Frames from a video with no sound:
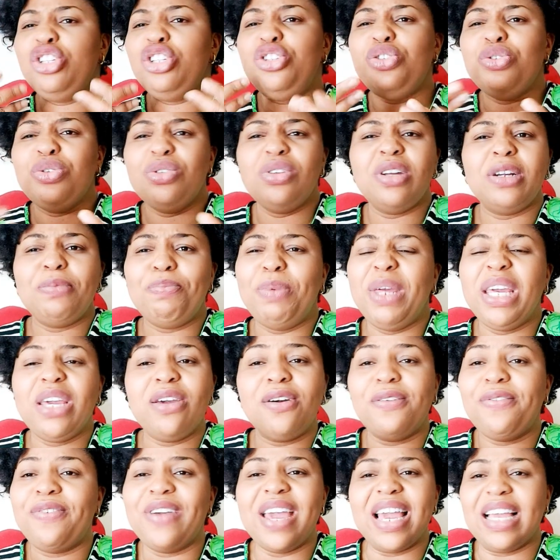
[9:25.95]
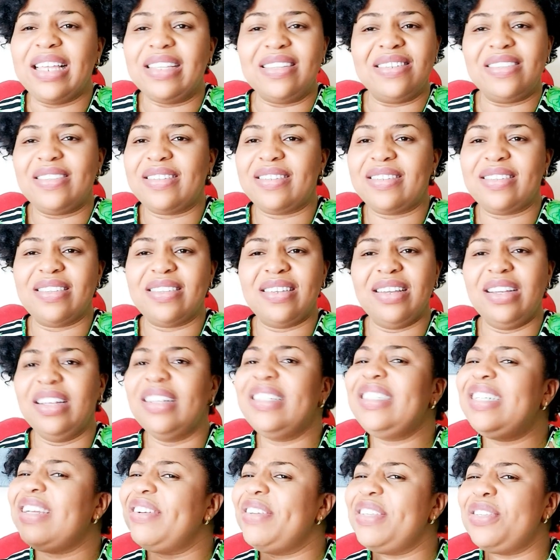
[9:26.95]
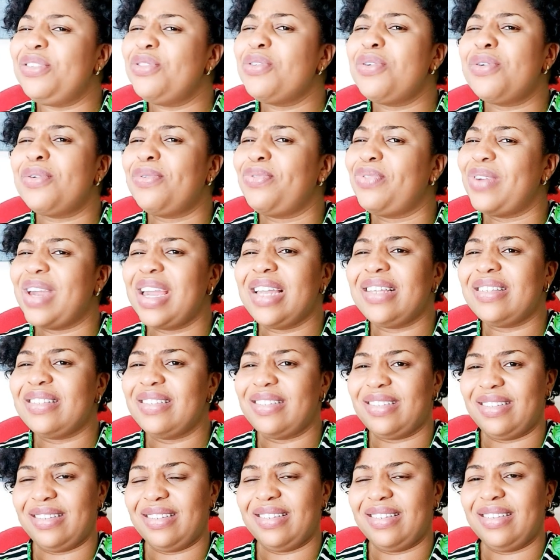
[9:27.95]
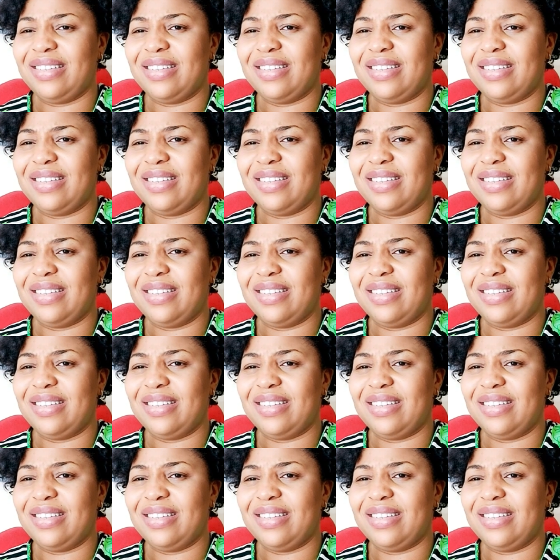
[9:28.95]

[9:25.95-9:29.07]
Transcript: do not pick offense. There is no offense.